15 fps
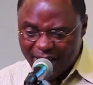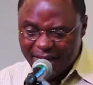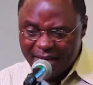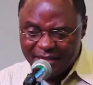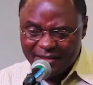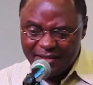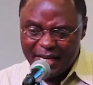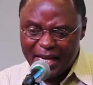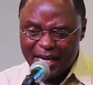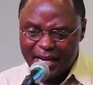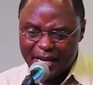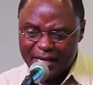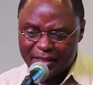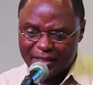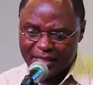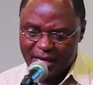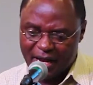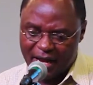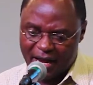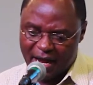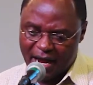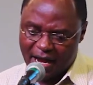is seen as
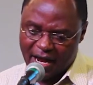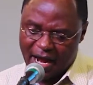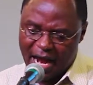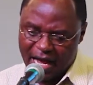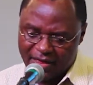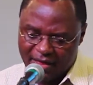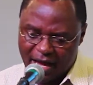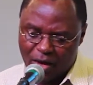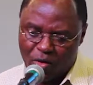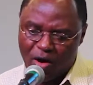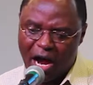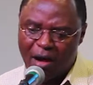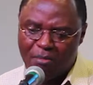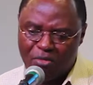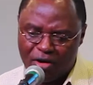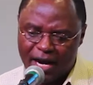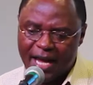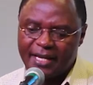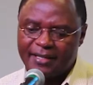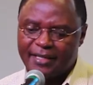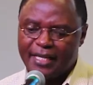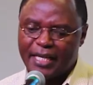uh, that of
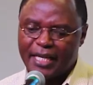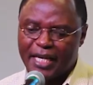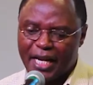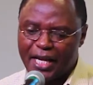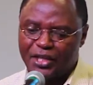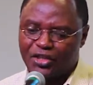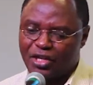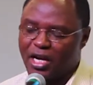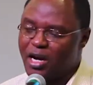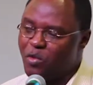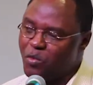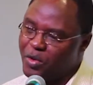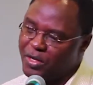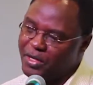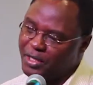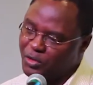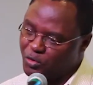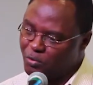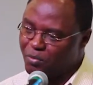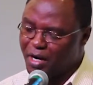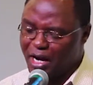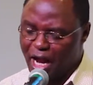harmonizing nature with the
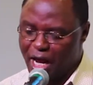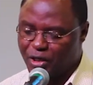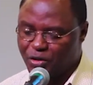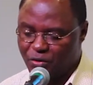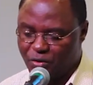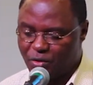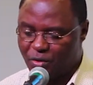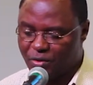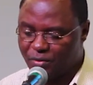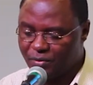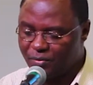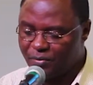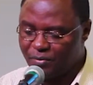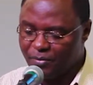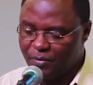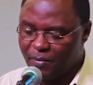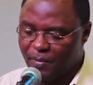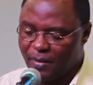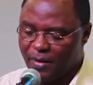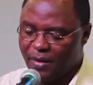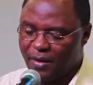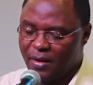supernatural.
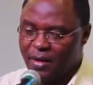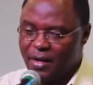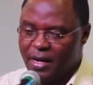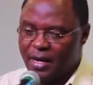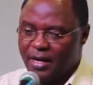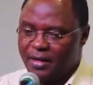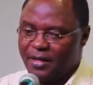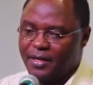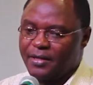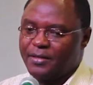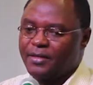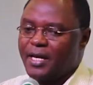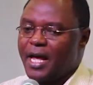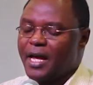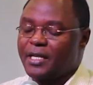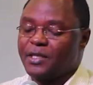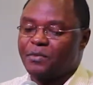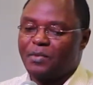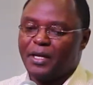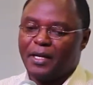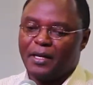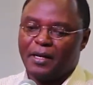This
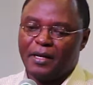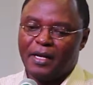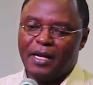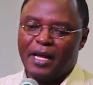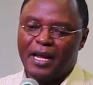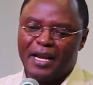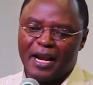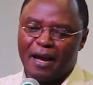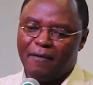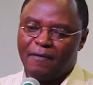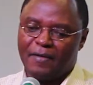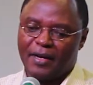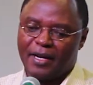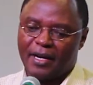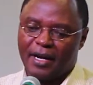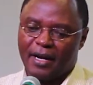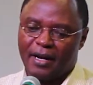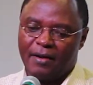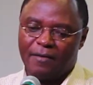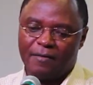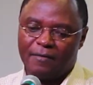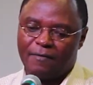has been in
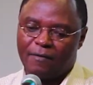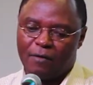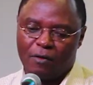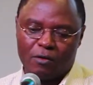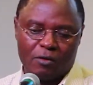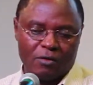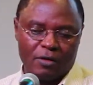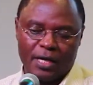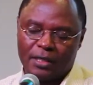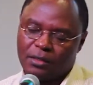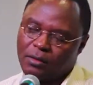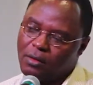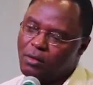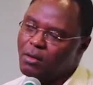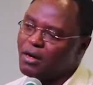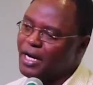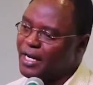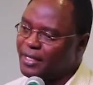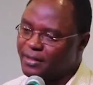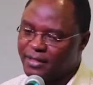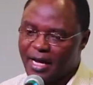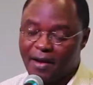Africa for as long
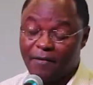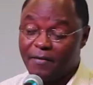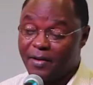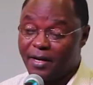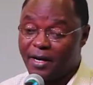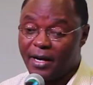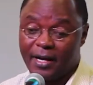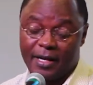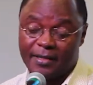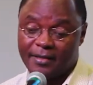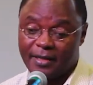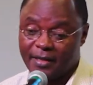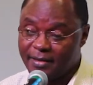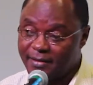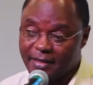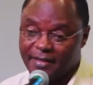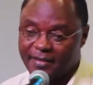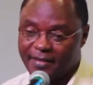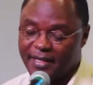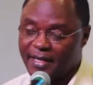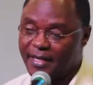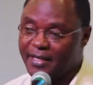as Africa has
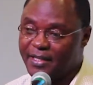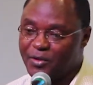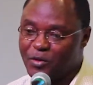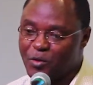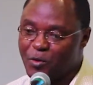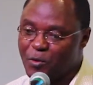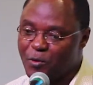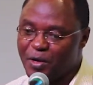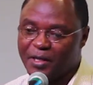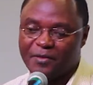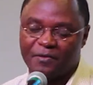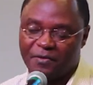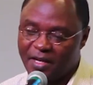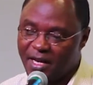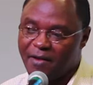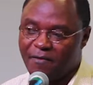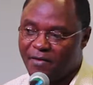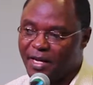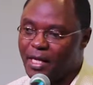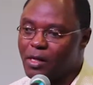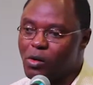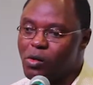existed. So it's very,
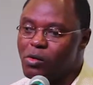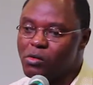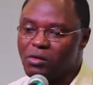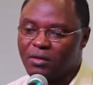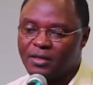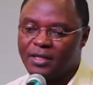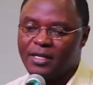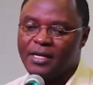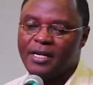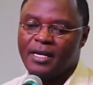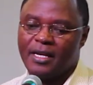very old.